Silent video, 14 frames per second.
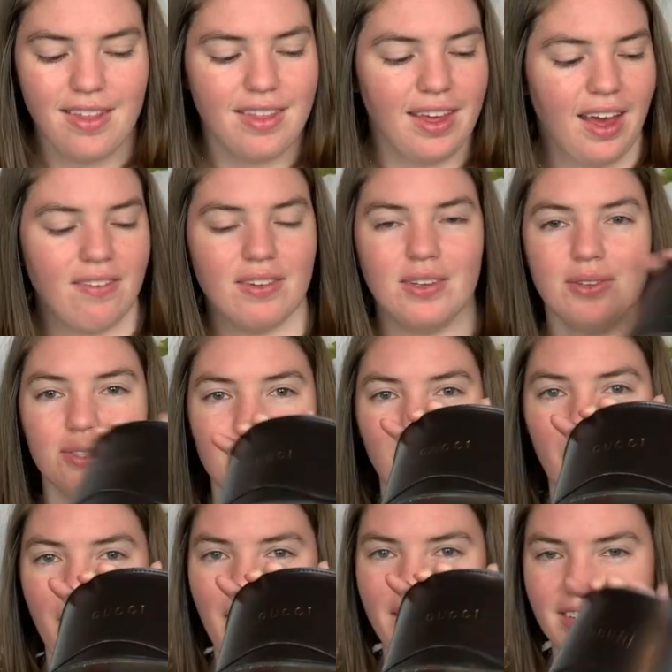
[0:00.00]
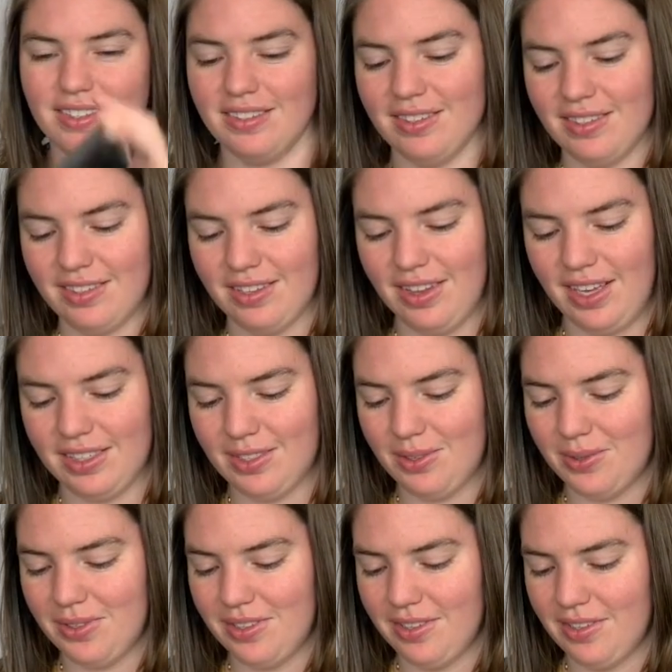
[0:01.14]
they have a Gucci box, so that's
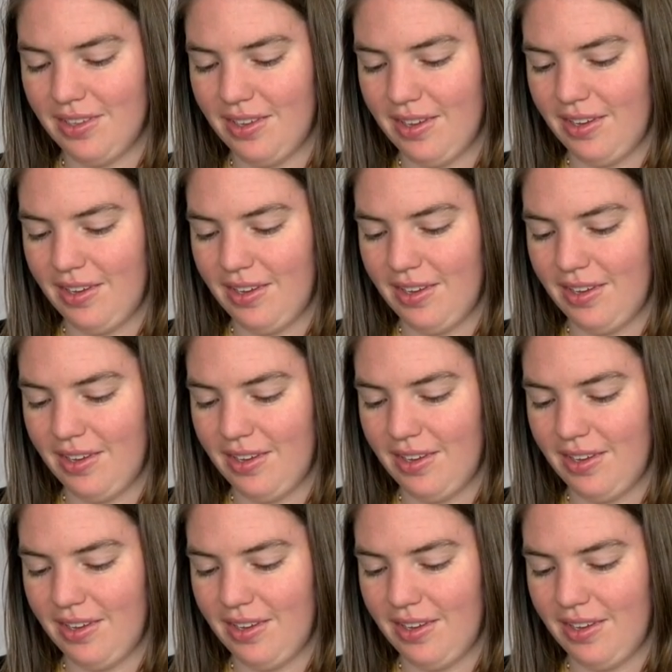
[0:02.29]
cool.